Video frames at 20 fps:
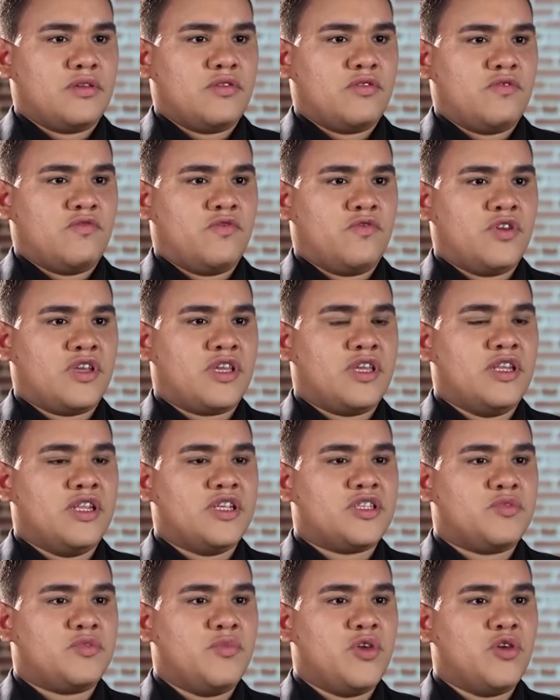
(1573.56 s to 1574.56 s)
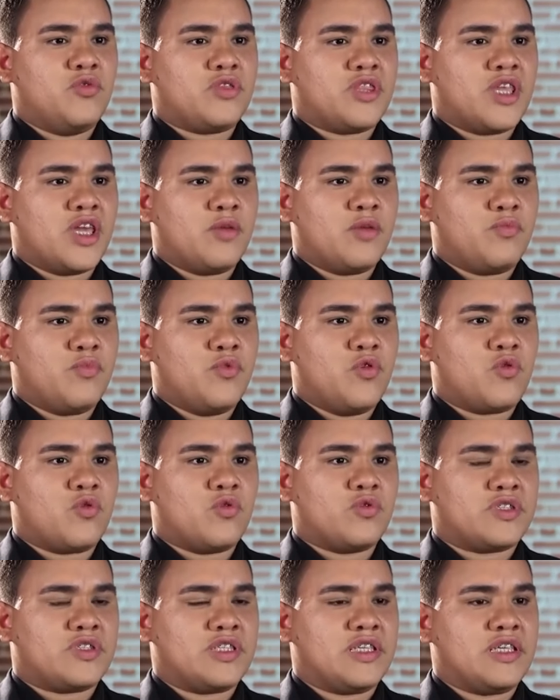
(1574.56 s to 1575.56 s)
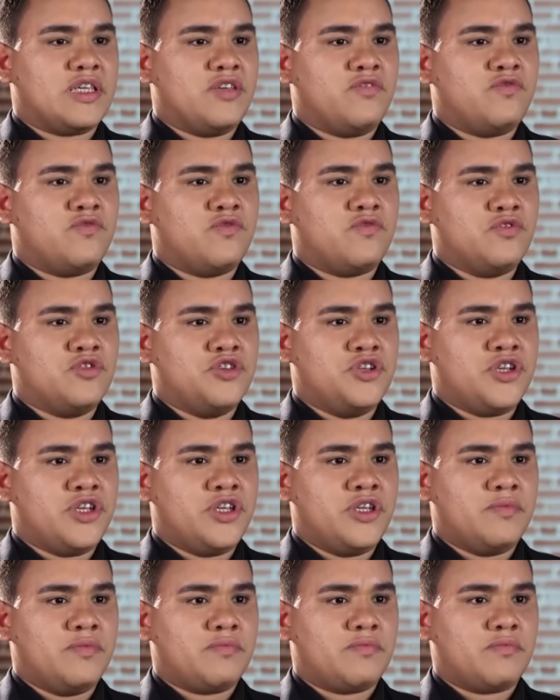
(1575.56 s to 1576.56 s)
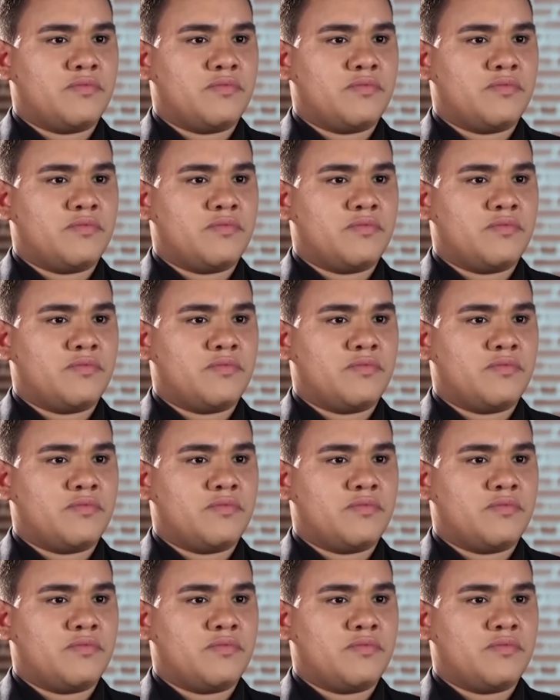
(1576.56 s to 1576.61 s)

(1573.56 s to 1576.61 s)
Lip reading: It was in that space of time that I managed to escape.